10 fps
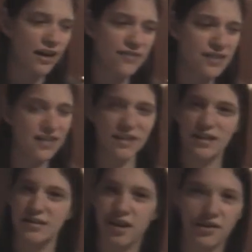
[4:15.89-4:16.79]
I was like,
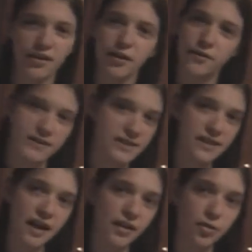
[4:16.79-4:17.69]
no, no, no, this is
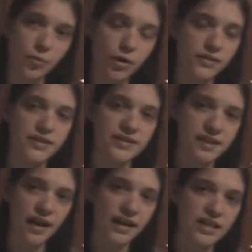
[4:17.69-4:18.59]
not going to work. This is
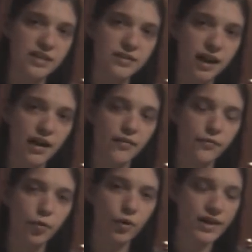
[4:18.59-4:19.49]
not his kind of
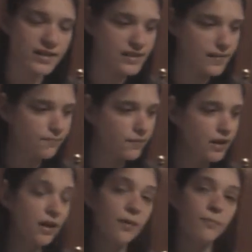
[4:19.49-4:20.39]
voice.
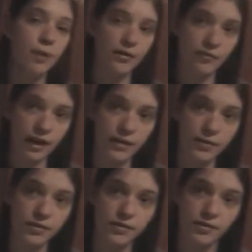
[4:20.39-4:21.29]
But like
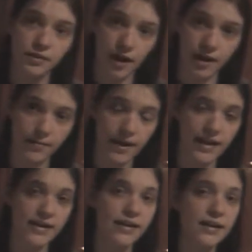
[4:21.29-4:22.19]
with
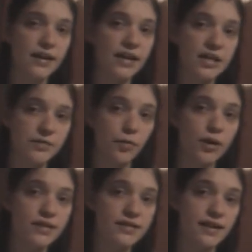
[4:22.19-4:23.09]
Kaname, his
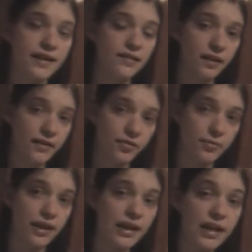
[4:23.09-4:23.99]
voice did click for
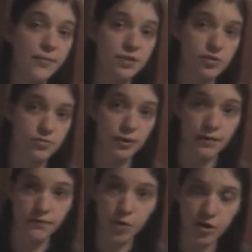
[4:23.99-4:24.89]
me in episode 3
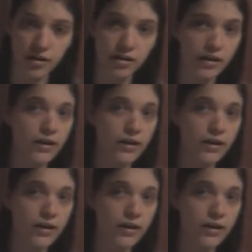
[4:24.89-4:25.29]
and 4.